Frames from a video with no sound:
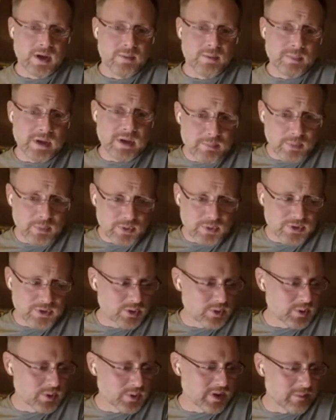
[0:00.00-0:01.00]
People
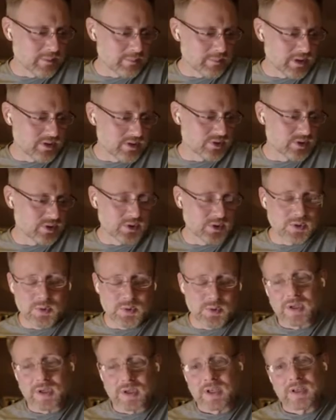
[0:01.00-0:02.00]
do, companies
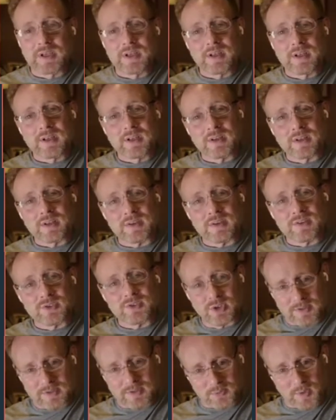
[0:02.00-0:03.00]
do,
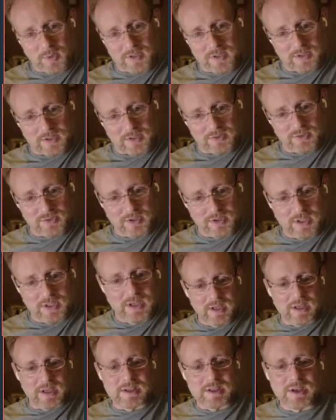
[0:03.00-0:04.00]
software does.
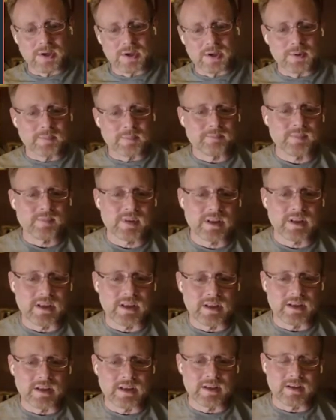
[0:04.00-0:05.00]
And
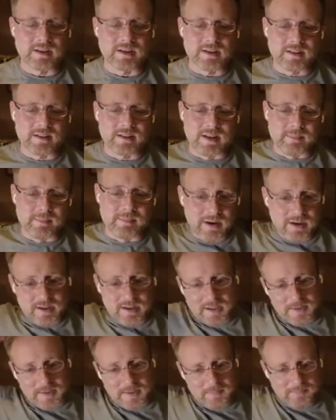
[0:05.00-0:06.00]
in
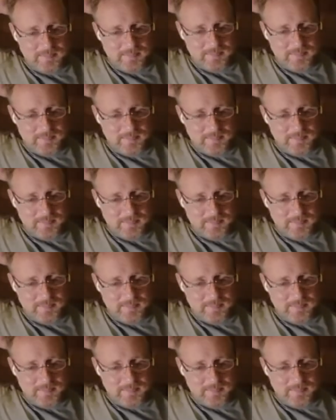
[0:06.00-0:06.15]
America,